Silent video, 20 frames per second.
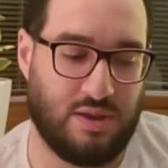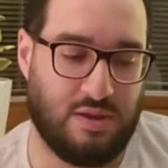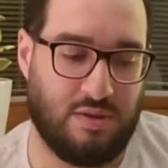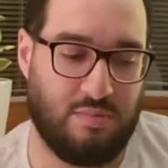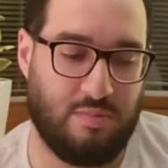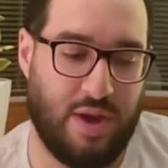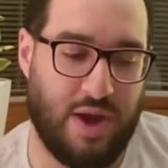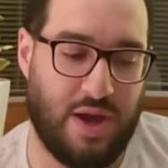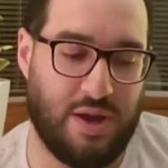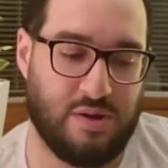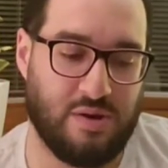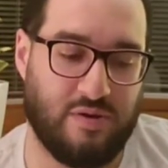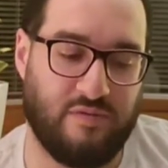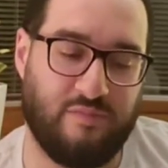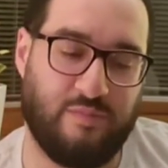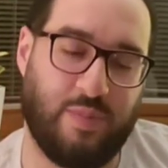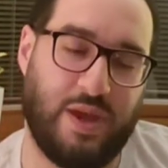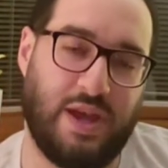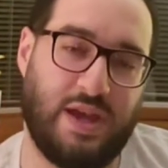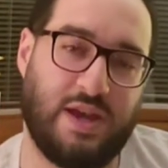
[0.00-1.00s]
the matter of
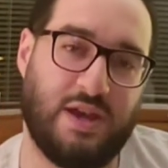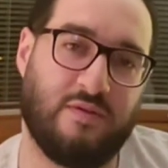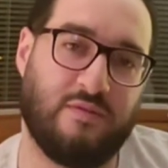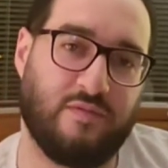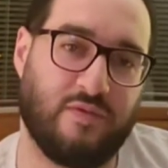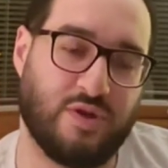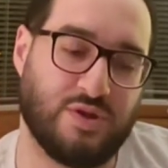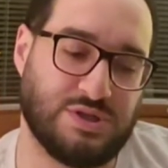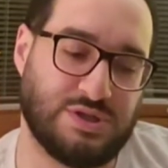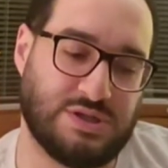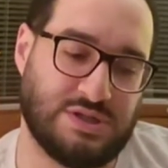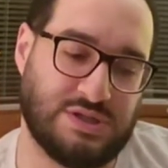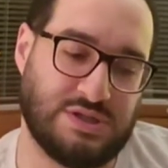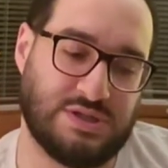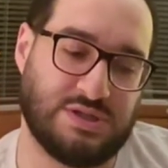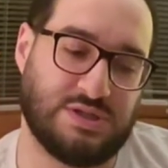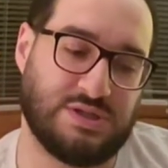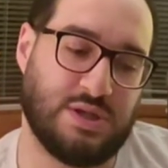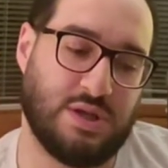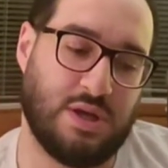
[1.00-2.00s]
Bacon
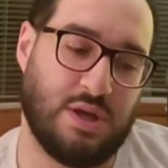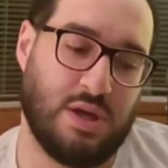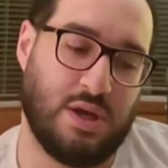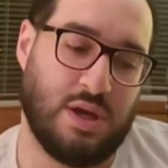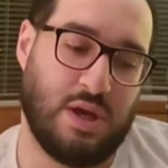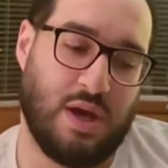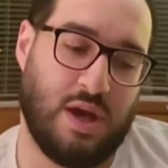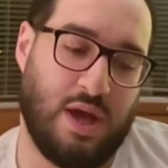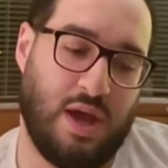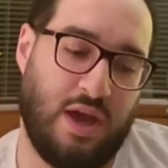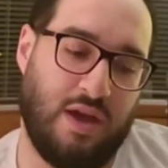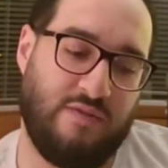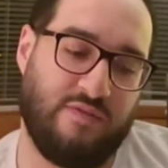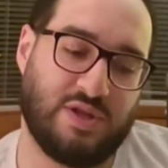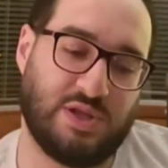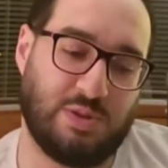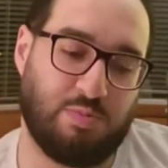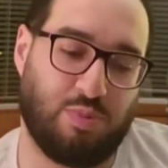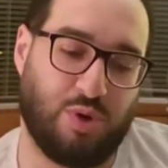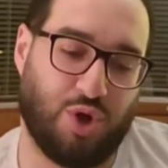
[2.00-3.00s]
versus
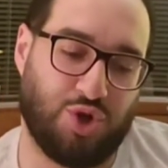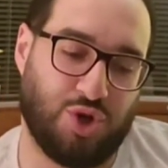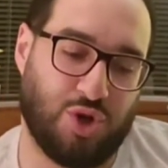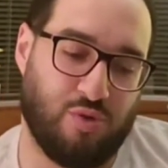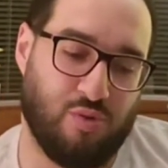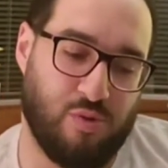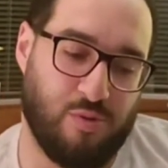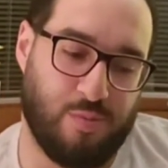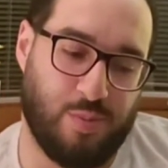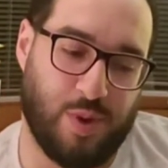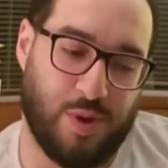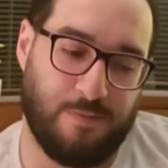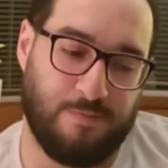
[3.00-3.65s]
Avis Budget Group.